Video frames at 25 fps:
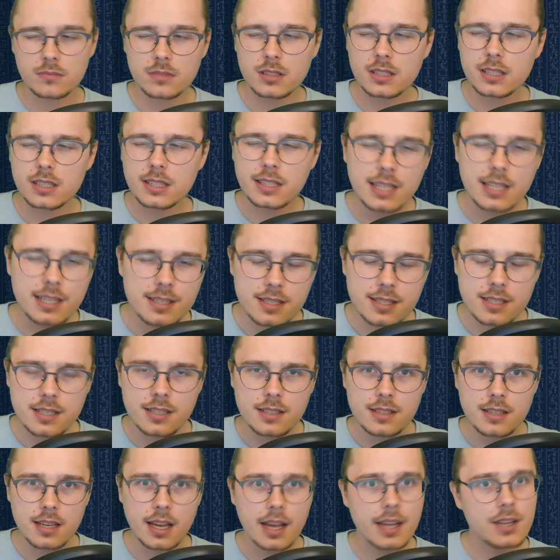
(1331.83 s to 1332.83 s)

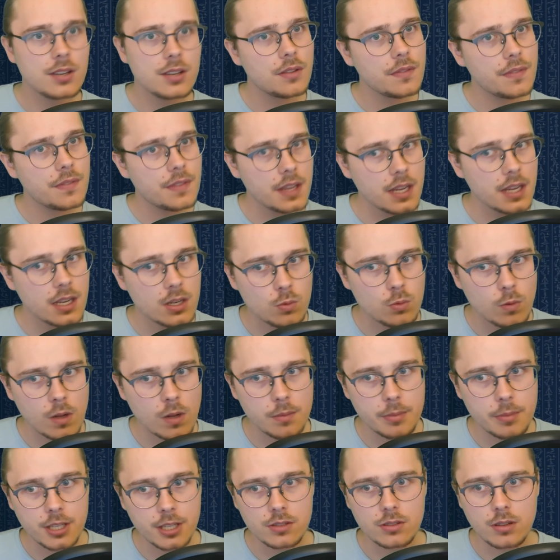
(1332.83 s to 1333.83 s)
decent. I don't think it
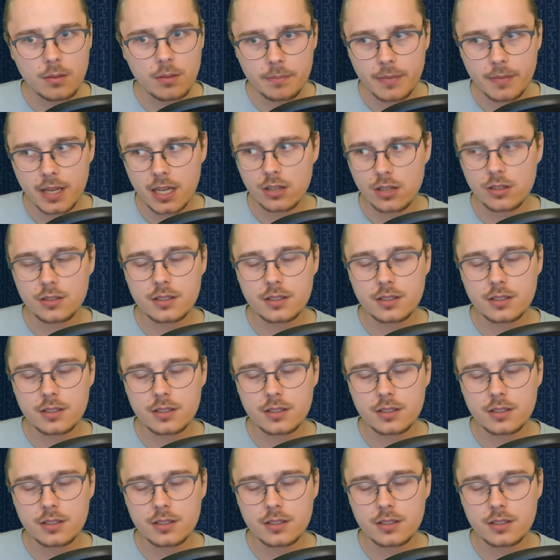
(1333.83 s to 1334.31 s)
will be a top meta